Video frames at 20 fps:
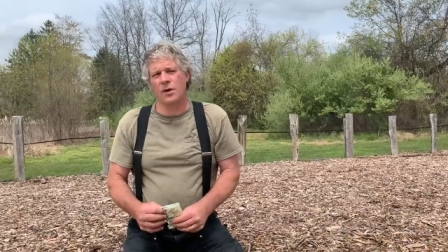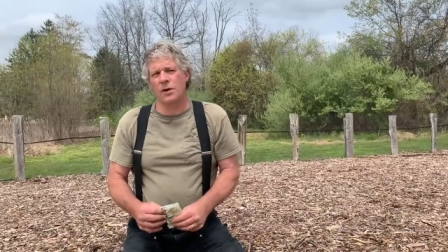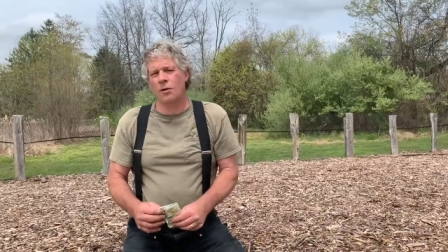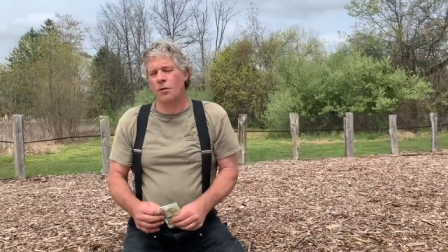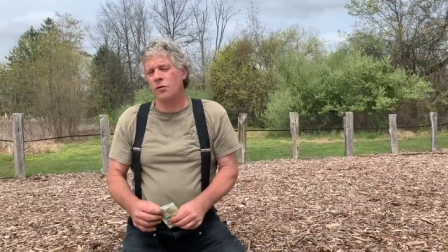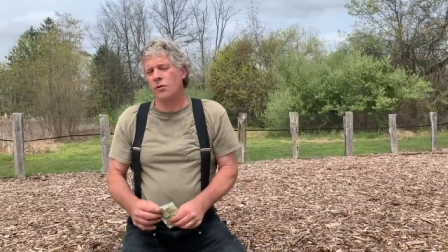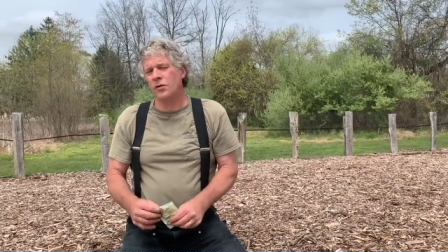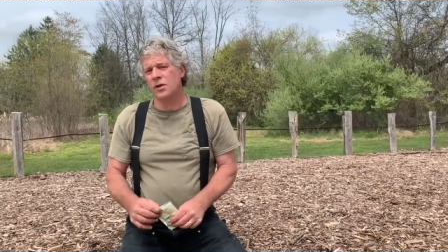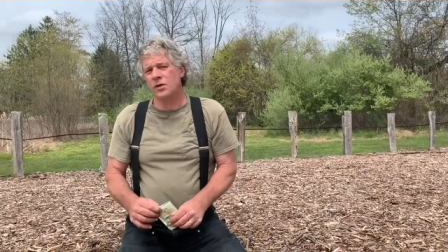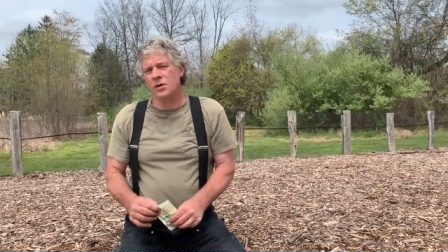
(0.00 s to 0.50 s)
the
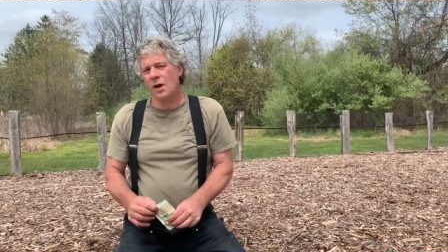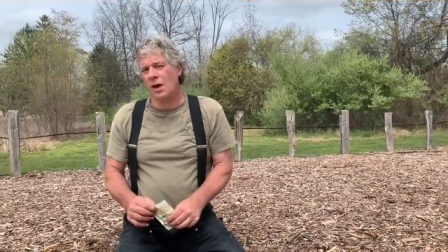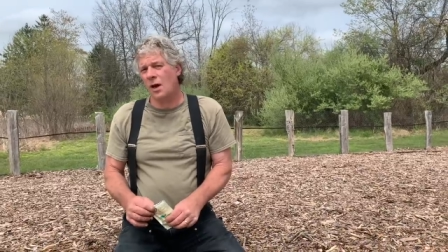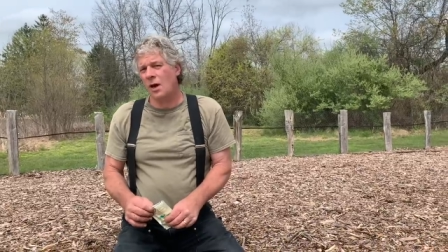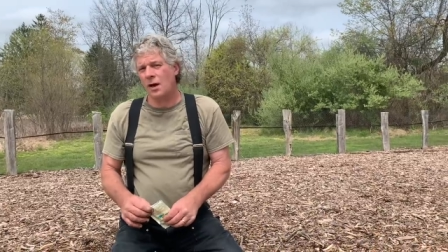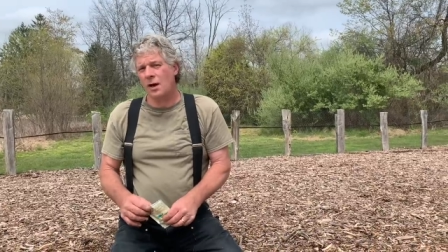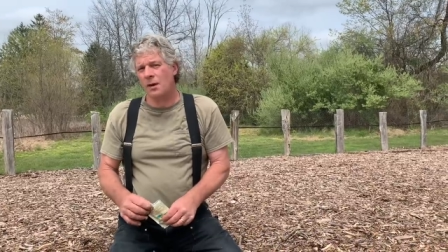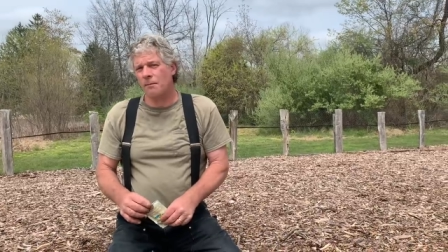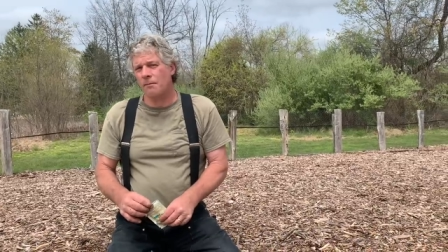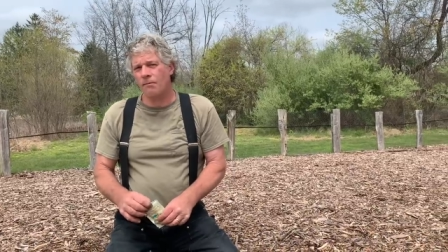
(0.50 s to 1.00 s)
only
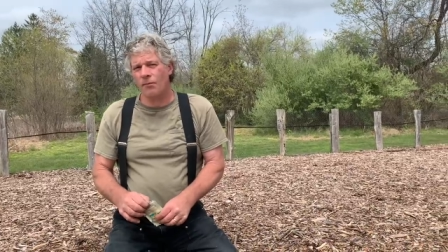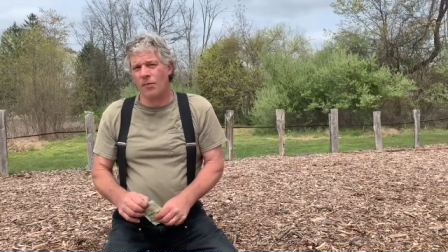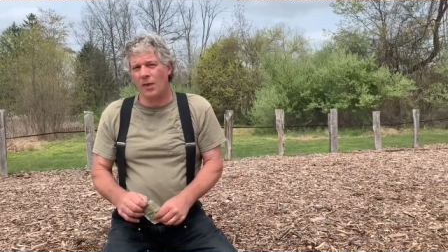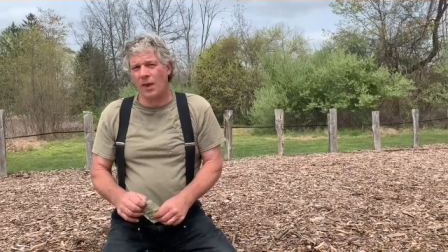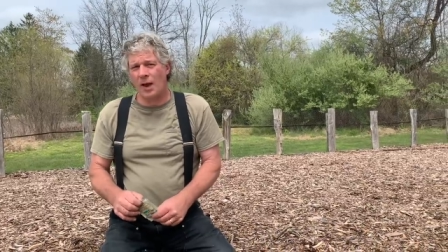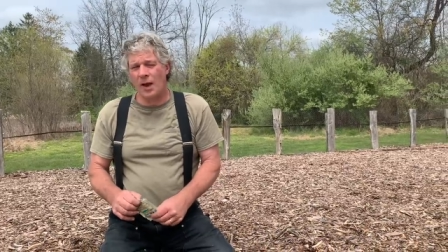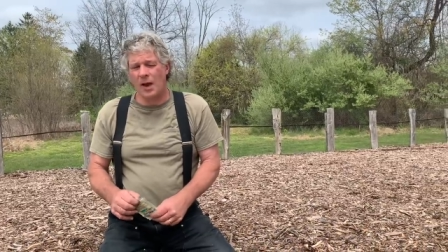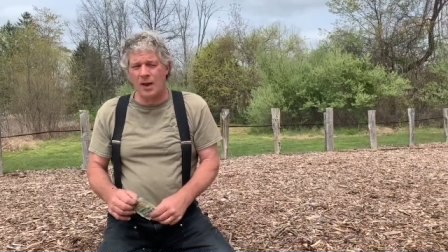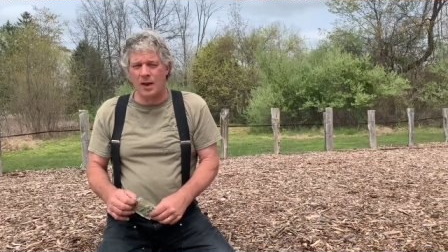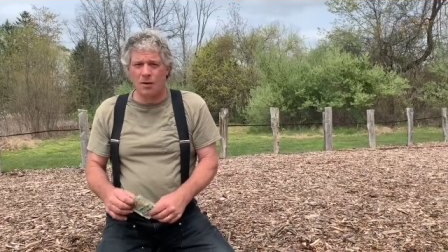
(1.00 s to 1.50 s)
time
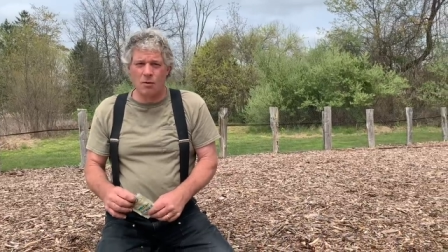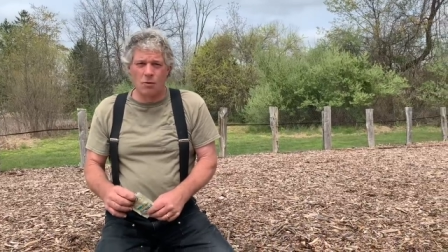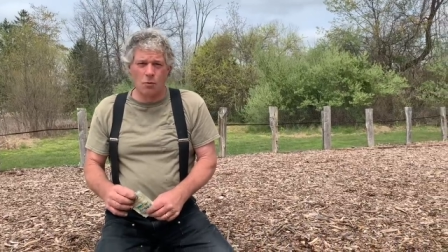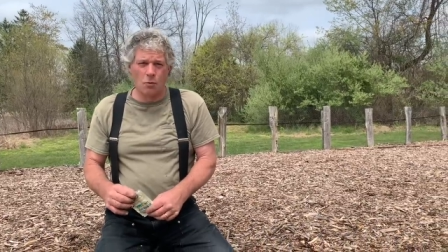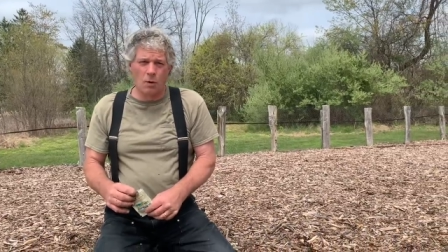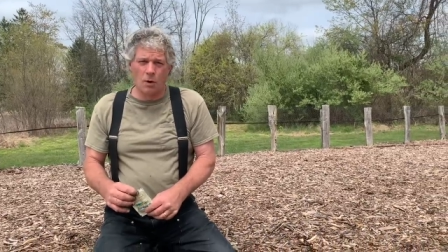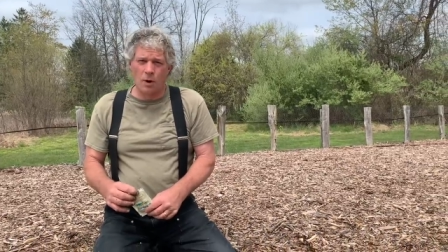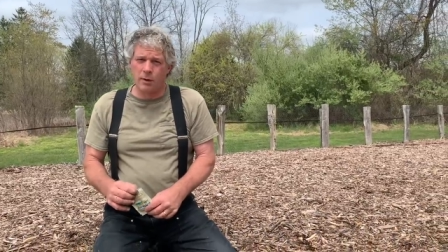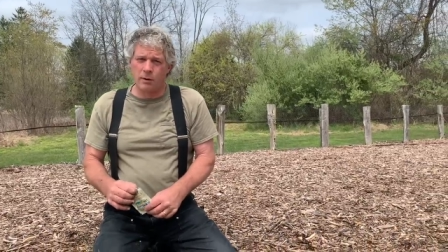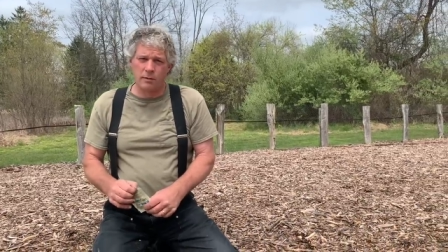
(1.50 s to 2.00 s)
I
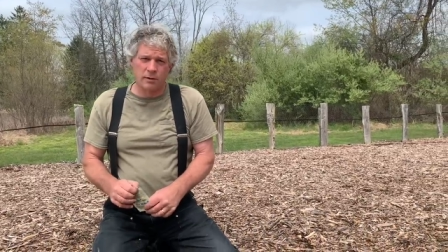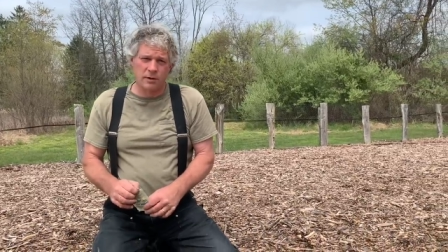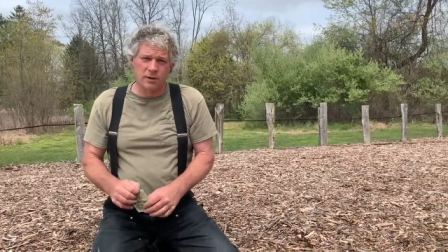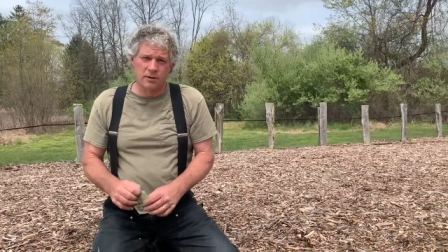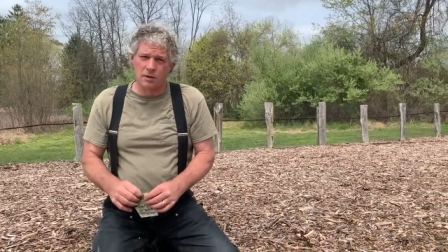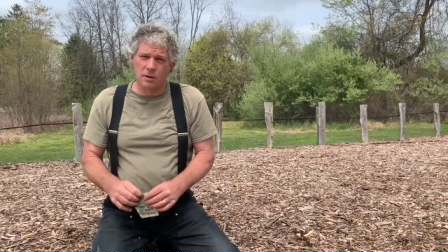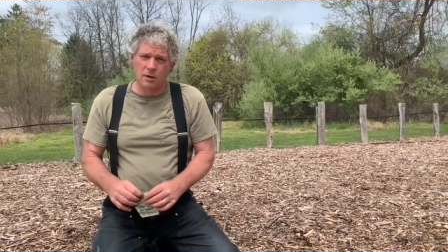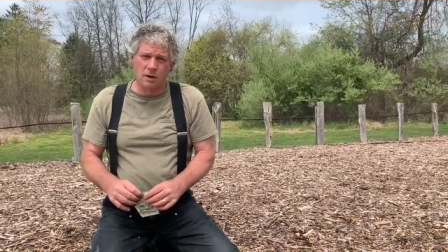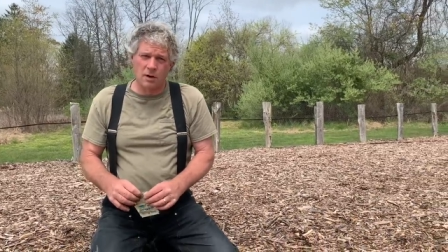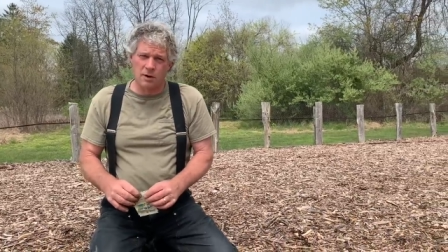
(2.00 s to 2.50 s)
water
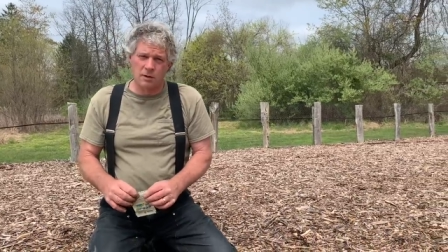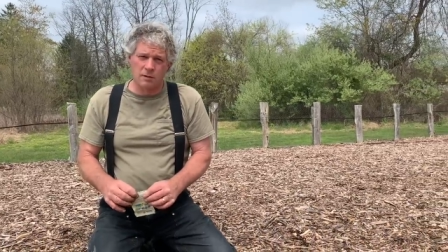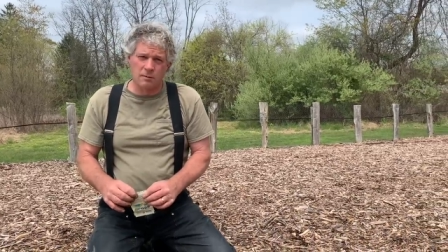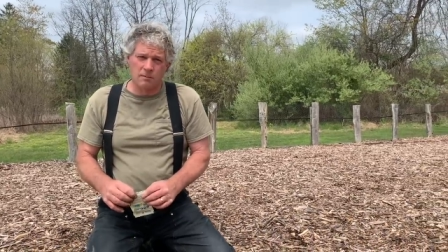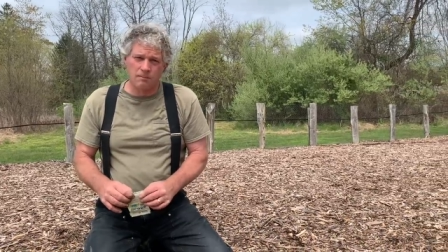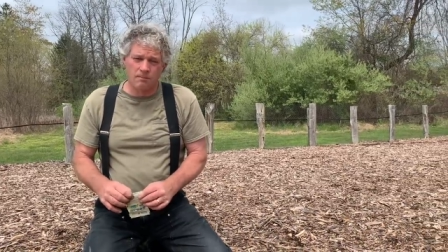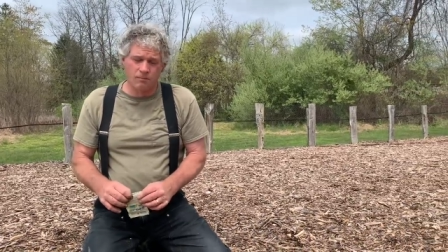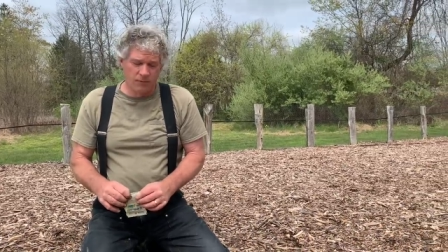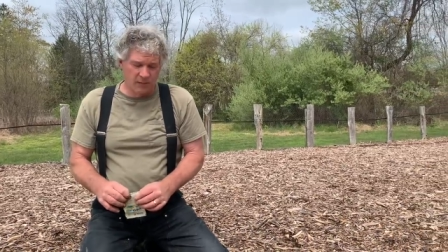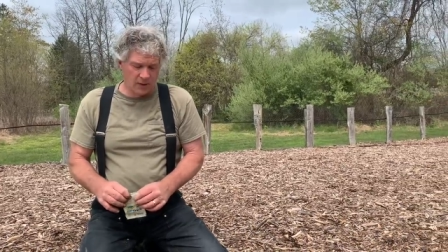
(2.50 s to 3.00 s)
this garden,